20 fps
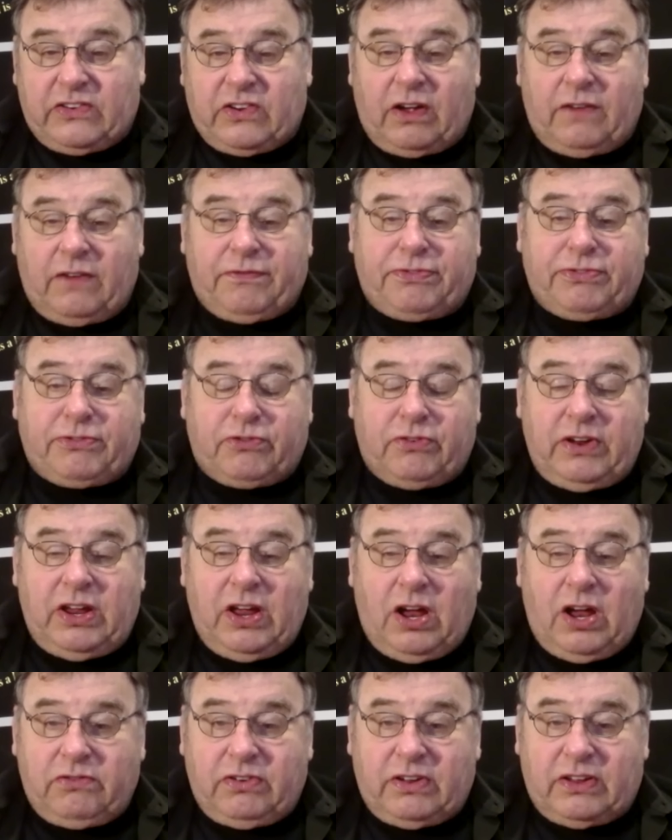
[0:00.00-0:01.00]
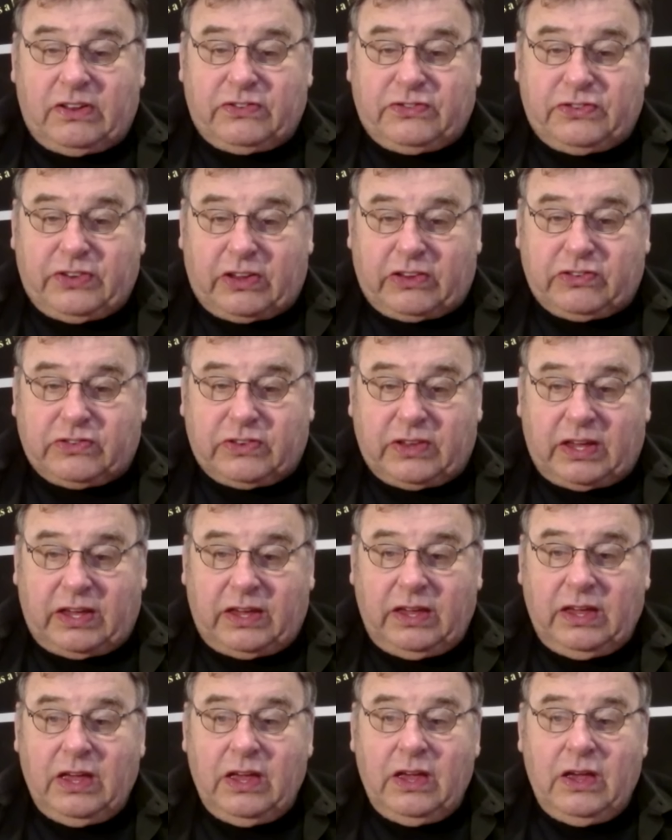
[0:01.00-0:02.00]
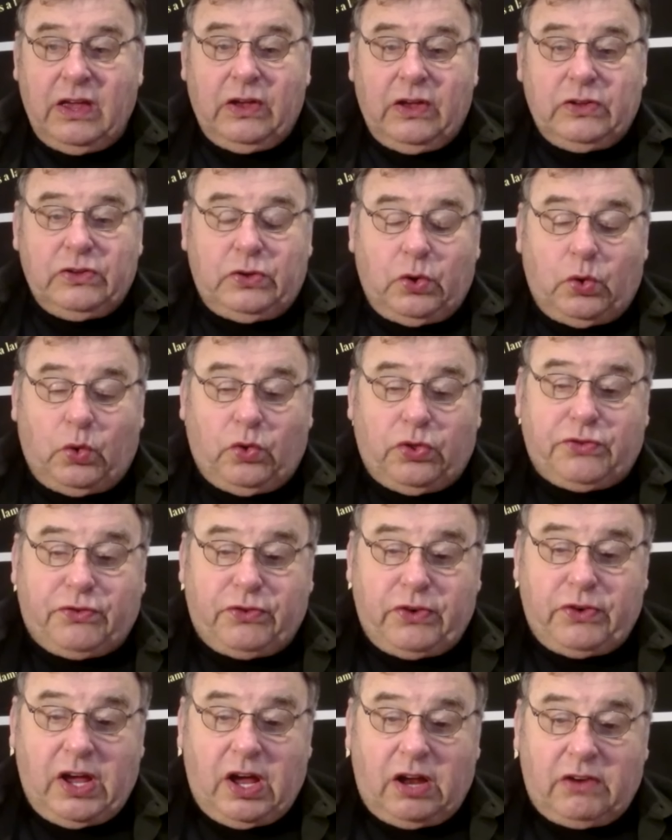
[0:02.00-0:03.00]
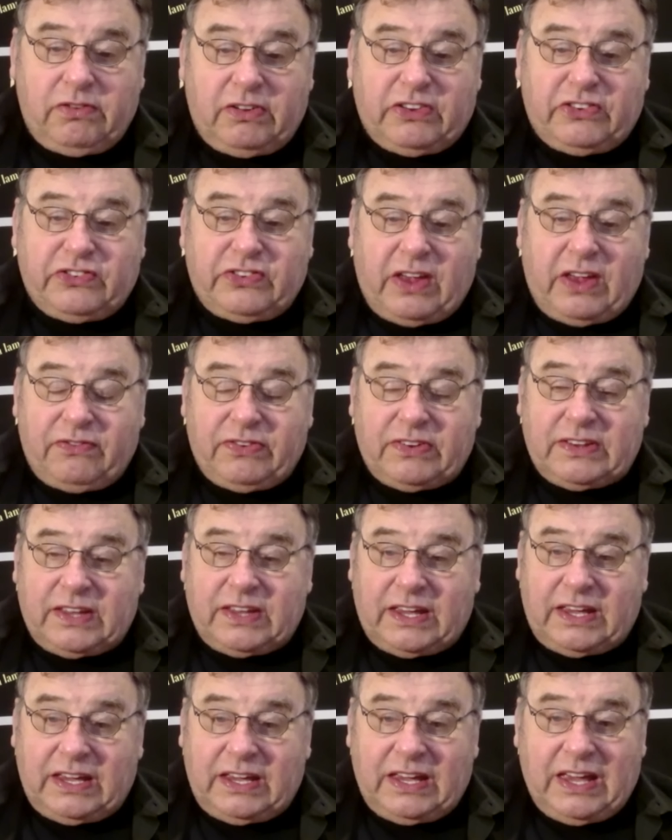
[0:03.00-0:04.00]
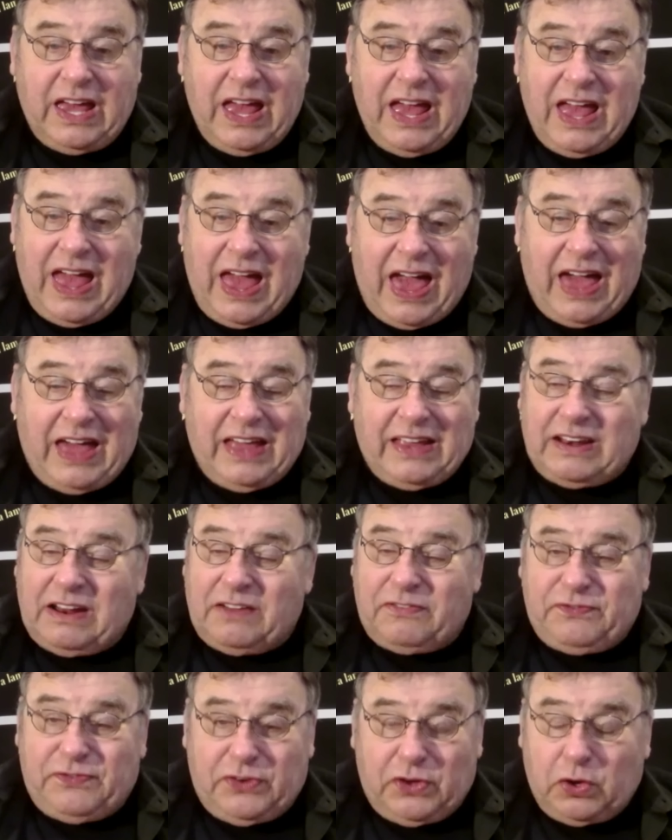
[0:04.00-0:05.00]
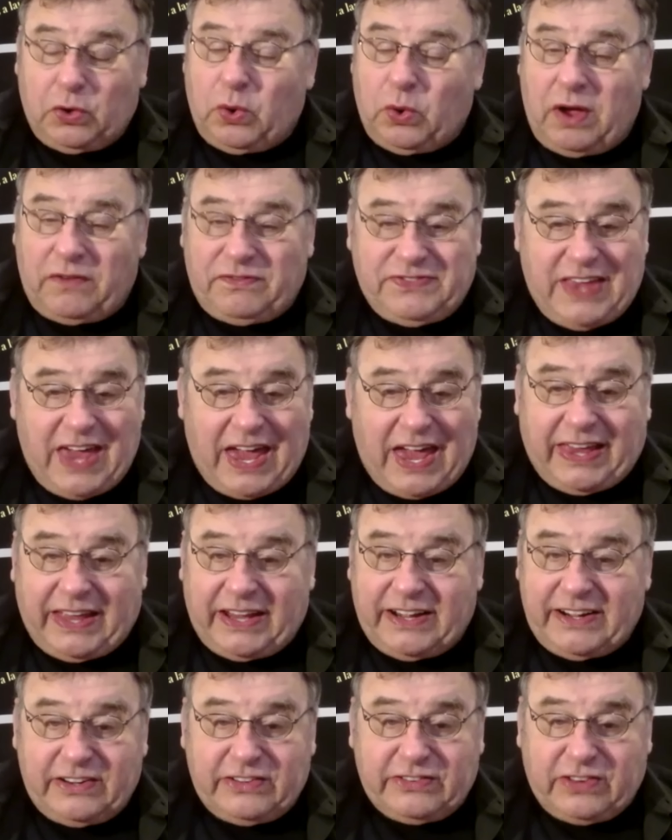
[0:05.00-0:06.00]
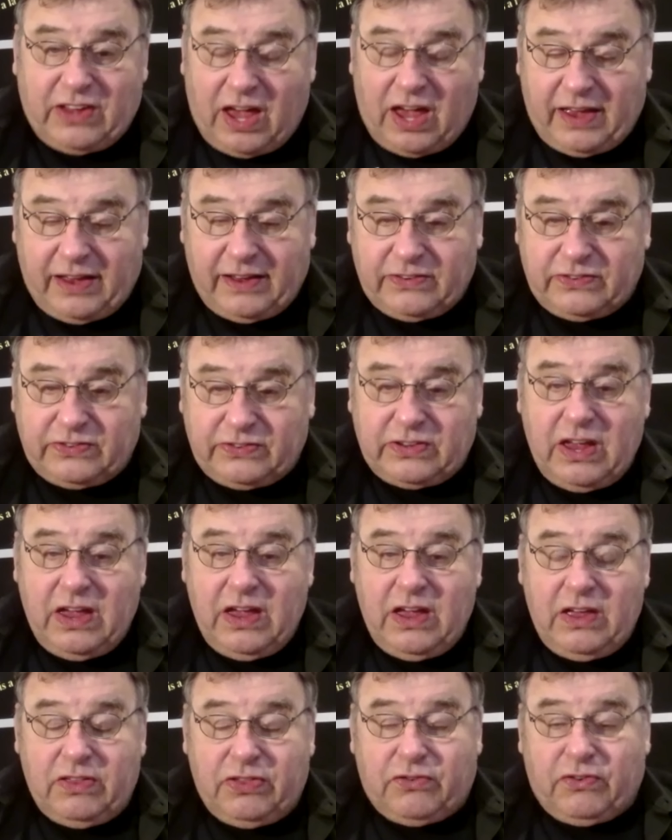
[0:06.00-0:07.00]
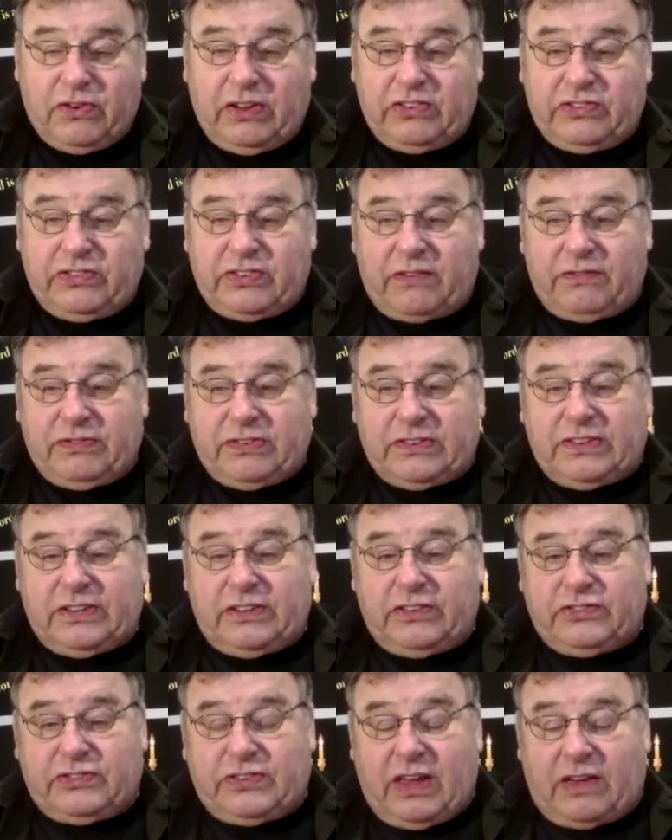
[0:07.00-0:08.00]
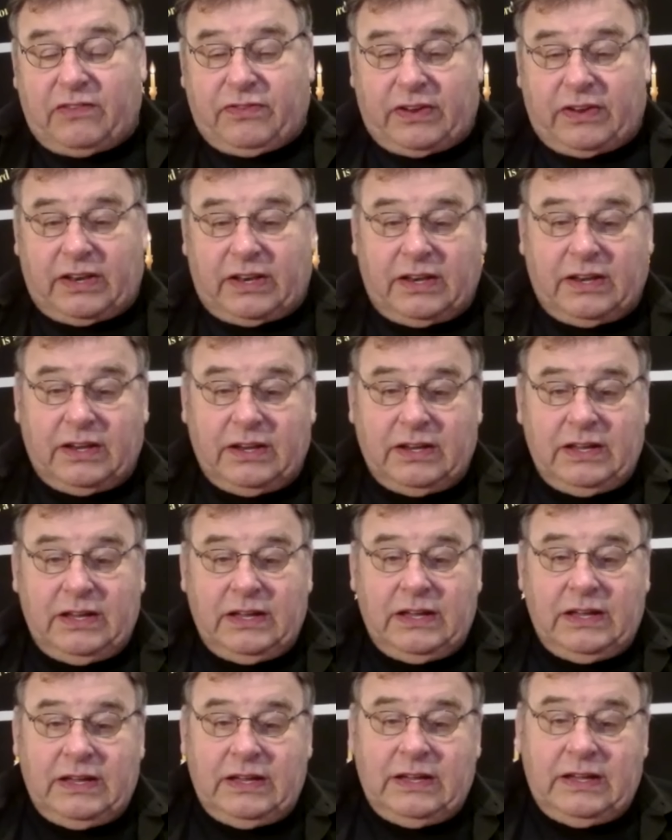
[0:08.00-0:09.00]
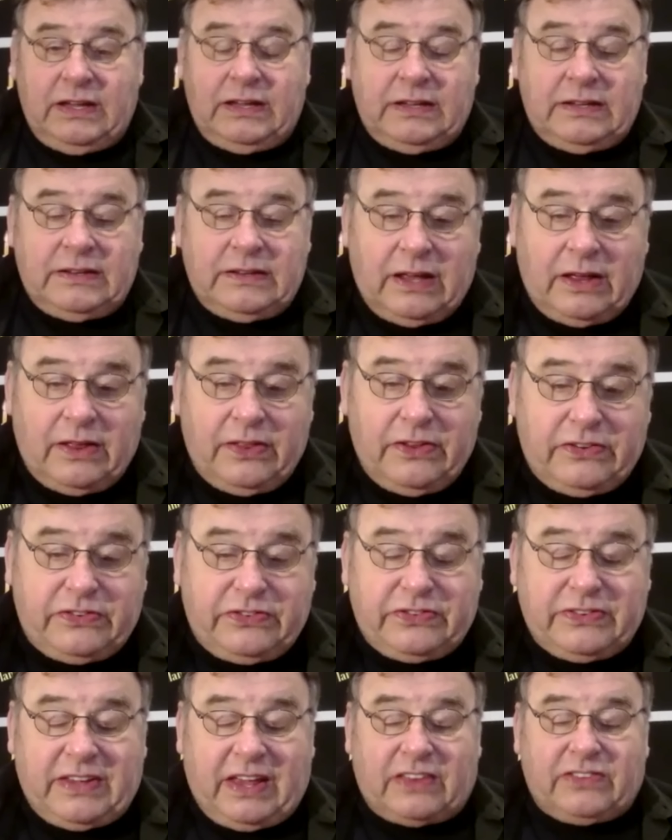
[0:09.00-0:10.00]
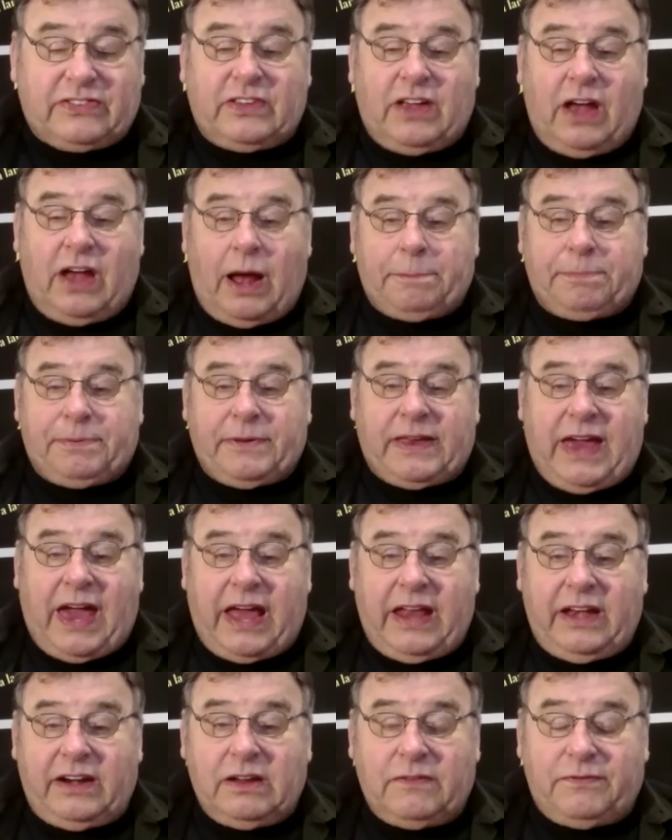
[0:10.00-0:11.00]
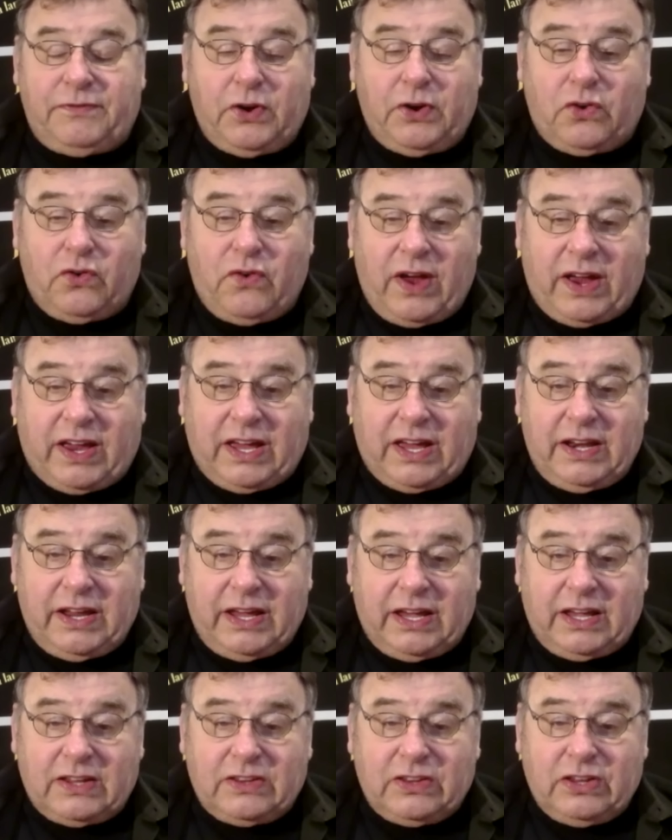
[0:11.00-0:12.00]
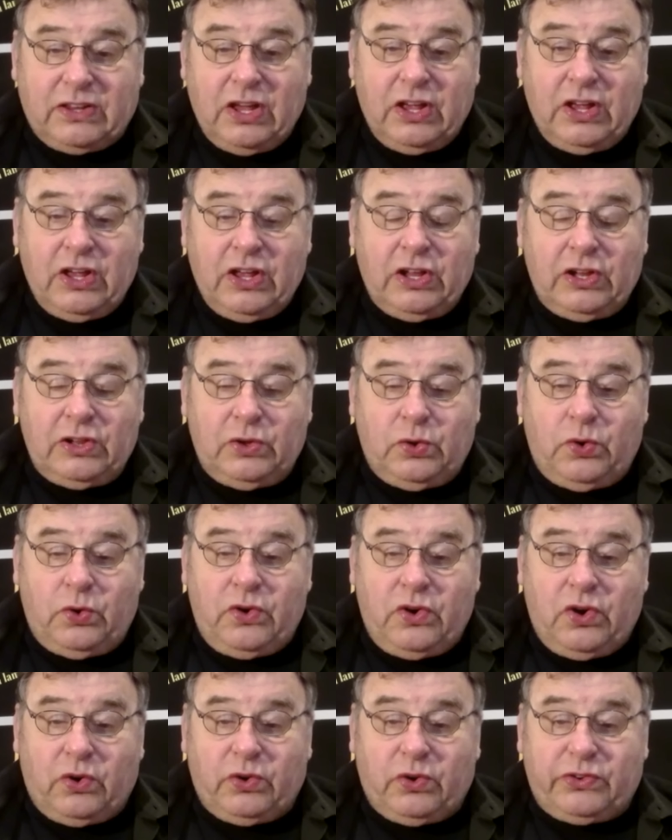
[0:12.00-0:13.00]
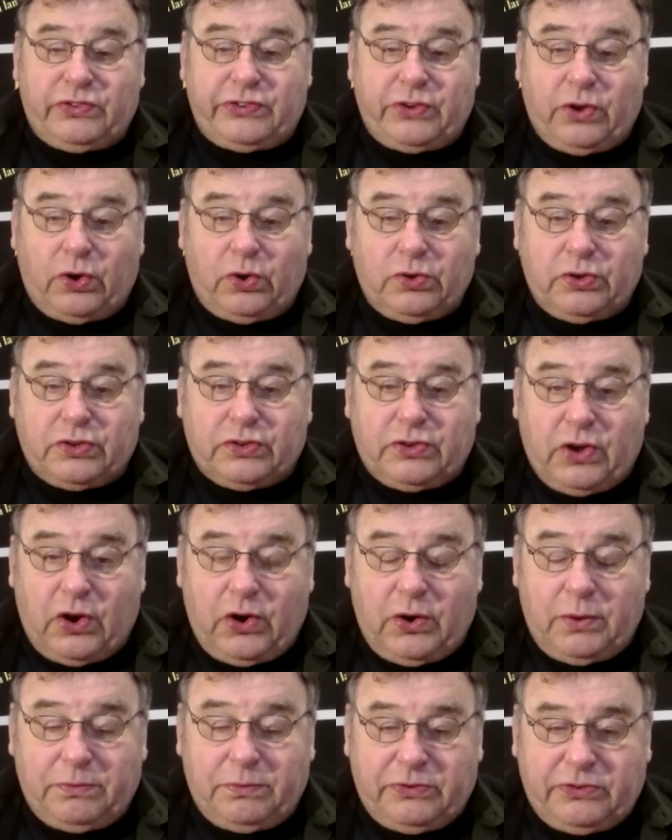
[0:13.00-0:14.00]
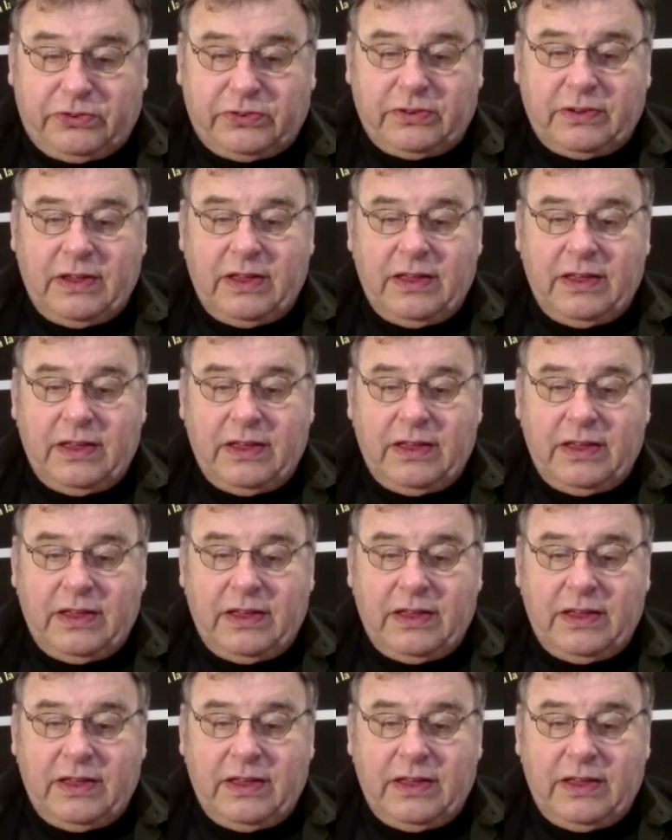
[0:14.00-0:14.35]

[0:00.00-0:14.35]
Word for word: of 360 to 370, and a few have taken it as high as 377. Now, this gets complicated if you're reckoning in lunar or solar terms